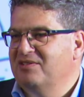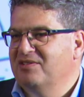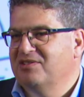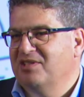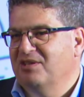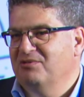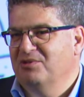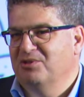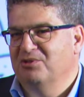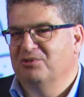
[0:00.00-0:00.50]
You
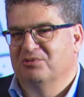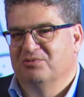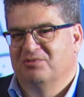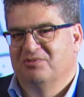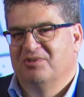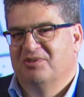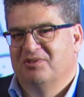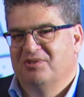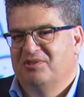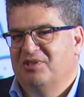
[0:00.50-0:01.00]
say, "Whoa,
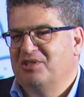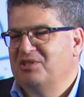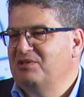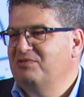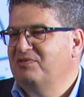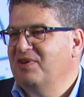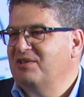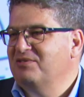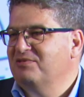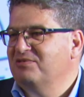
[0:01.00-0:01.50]
this
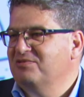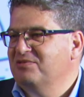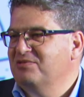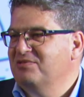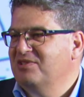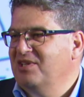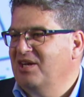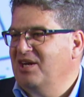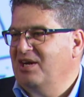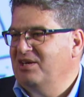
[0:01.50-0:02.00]
event
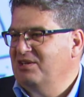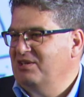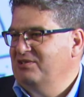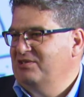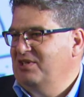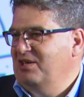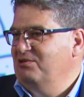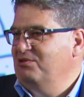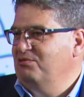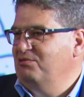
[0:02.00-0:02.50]

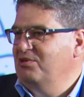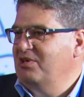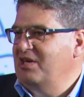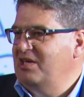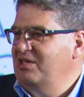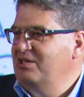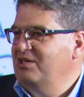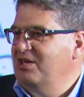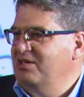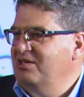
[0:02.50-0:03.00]

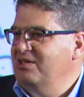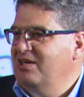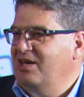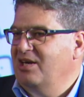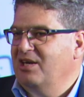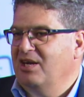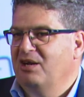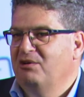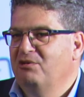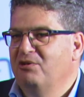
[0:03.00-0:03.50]

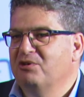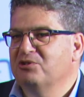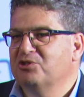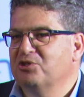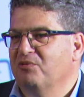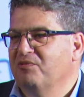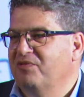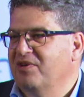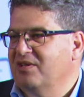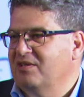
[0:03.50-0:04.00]
I learned
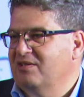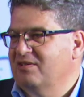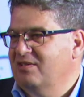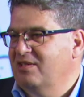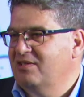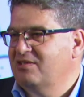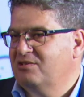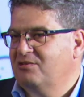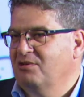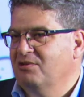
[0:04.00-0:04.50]
something.
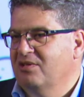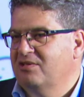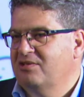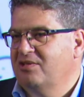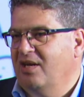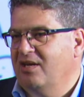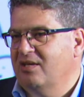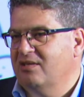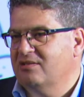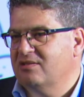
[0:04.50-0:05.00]
It's going to
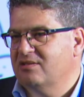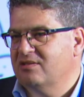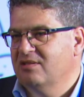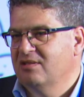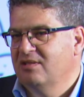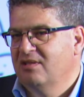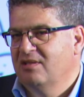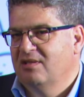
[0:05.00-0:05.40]
change."